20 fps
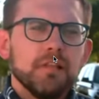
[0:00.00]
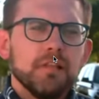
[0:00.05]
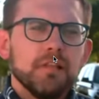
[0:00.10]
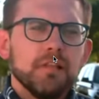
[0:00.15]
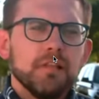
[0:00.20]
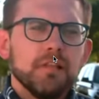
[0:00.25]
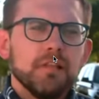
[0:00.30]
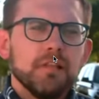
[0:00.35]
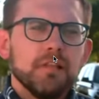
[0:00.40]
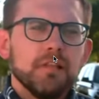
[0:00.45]

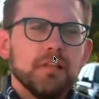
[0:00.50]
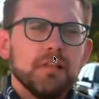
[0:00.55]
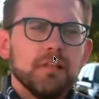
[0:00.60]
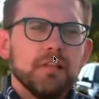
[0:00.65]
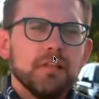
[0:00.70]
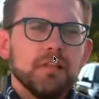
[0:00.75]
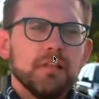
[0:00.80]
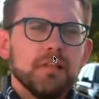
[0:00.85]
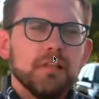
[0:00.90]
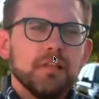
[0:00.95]

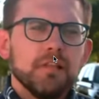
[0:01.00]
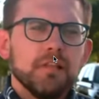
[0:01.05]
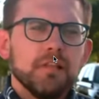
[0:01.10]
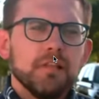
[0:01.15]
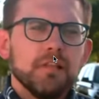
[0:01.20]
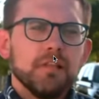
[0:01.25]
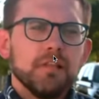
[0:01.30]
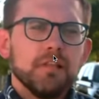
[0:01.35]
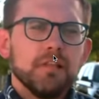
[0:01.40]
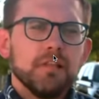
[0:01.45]

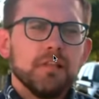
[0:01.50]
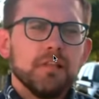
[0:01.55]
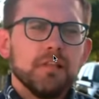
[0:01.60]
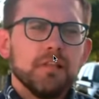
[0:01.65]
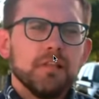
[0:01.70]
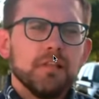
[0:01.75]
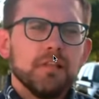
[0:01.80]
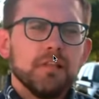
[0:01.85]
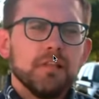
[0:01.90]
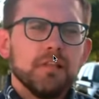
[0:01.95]

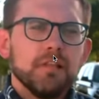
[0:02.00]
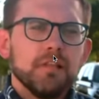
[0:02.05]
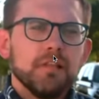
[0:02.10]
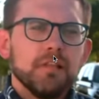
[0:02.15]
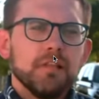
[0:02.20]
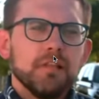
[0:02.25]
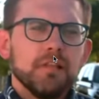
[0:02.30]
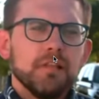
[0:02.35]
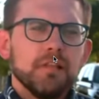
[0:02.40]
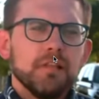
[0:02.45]

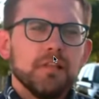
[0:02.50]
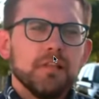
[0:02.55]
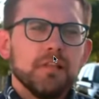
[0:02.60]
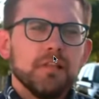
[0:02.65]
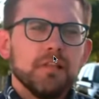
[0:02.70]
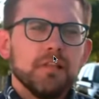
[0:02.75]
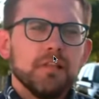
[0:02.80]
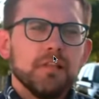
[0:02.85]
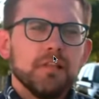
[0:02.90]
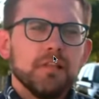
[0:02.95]

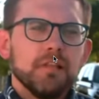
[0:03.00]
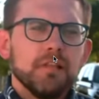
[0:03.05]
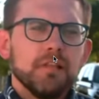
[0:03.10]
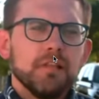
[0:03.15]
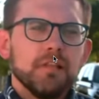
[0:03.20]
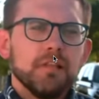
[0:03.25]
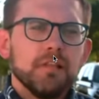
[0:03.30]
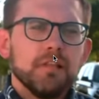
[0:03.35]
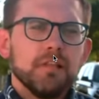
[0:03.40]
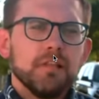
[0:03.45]

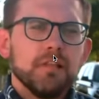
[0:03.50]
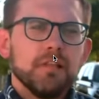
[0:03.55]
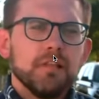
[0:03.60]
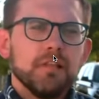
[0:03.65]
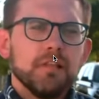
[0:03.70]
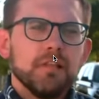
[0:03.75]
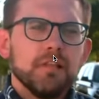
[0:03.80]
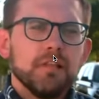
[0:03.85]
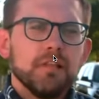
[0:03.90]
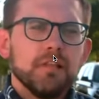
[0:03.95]

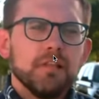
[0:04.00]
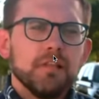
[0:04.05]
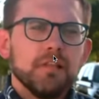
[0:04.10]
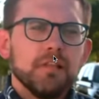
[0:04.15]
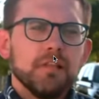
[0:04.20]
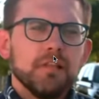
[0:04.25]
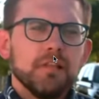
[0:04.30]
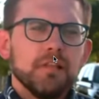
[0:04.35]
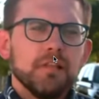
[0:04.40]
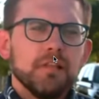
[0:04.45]

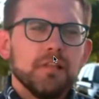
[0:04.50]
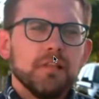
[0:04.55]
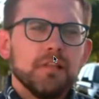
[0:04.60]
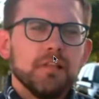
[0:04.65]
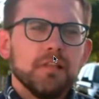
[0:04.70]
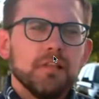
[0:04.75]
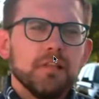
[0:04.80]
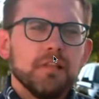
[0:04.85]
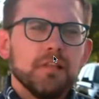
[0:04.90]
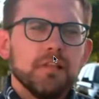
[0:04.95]

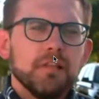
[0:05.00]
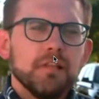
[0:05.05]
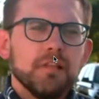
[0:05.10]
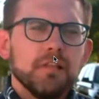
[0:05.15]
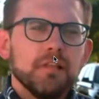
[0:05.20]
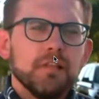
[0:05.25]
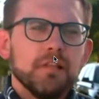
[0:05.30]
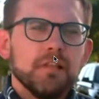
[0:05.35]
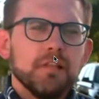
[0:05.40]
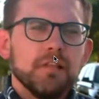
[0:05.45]

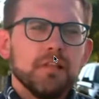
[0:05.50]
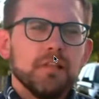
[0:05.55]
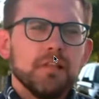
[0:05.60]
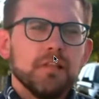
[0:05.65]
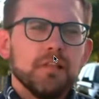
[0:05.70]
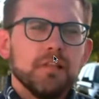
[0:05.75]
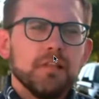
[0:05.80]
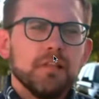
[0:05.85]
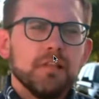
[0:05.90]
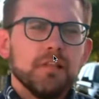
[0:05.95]

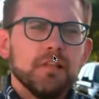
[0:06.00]
The person shown says nothing.